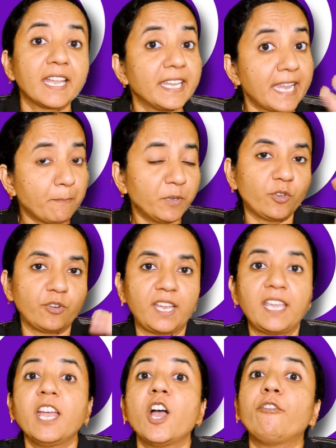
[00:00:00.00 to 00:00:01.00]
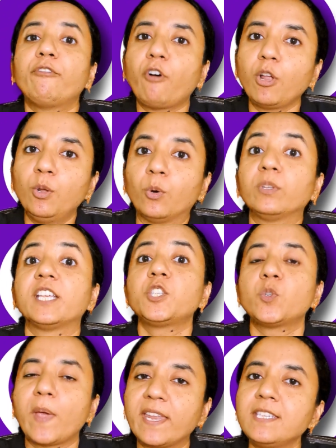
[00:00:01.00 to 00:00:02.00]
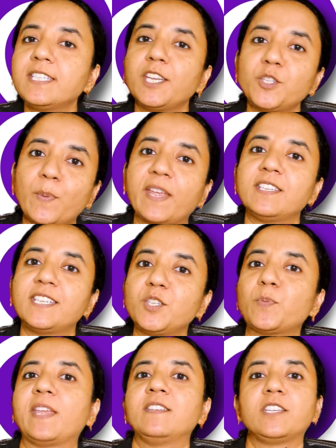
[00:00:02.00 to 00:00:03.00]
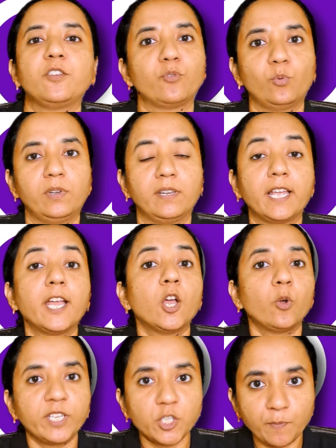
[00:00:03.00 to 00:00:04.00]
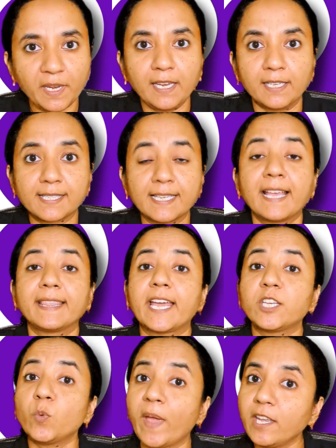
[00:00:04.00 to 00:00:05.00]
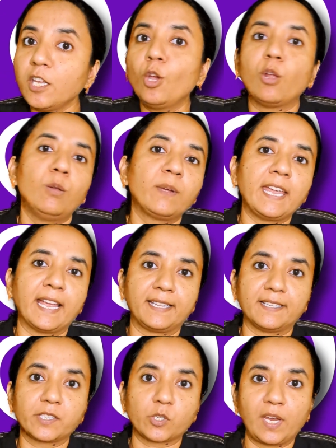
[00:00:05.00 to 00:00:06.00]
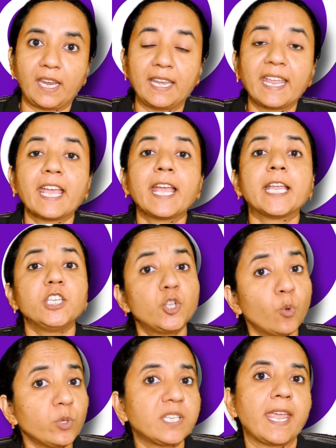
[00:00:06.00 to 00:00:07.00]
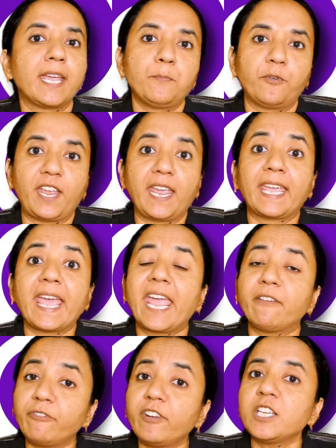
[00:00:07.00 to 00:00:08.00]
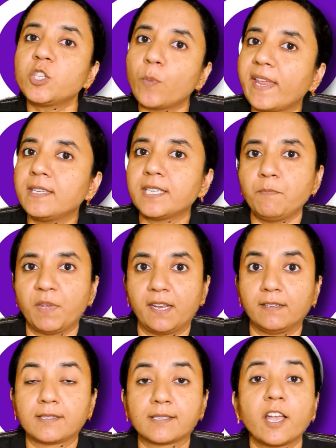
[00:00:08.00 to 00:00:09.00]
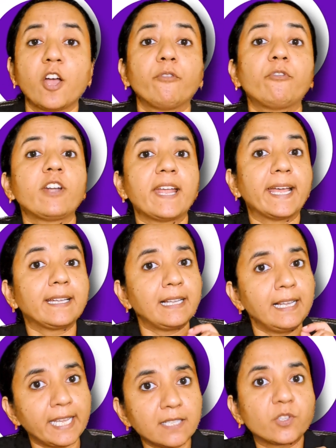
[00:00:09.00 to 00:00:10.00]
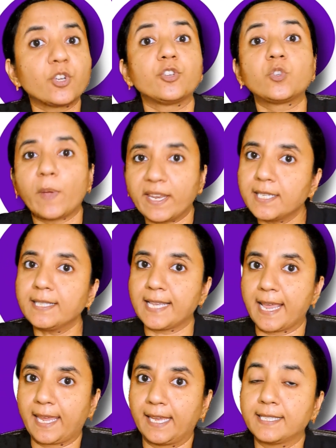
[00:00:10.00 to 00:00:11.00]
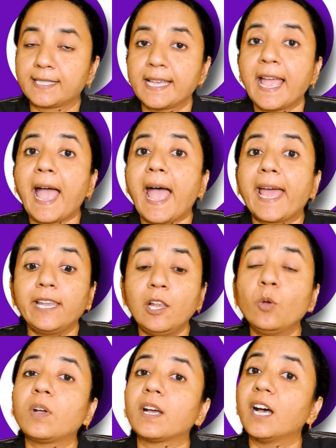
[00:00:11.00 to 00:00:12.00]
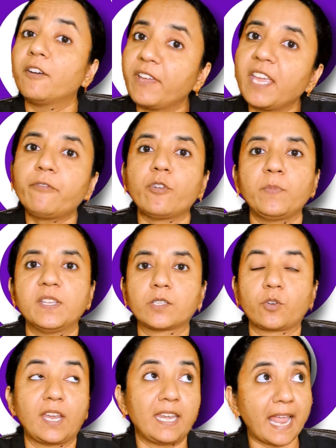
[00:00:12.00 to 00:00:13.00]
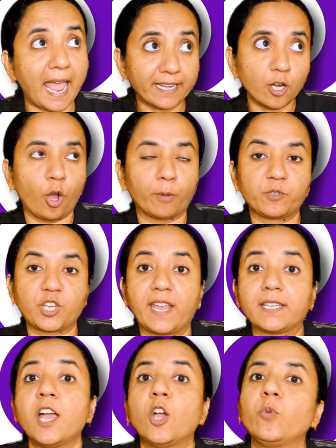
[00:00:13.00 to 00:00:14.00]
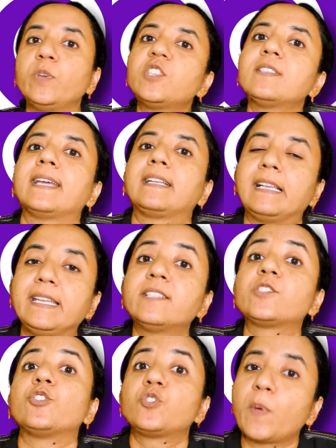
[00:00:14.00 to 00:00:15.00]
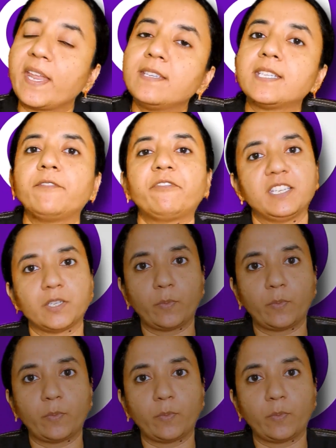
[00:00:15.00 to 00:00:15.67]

Number three, follow the 20-20-20 rule, which means that when you're looking at the screen, do take a break every 20 minutes for at least 20 seconds and look away from the screen at an object which is at least 20 feet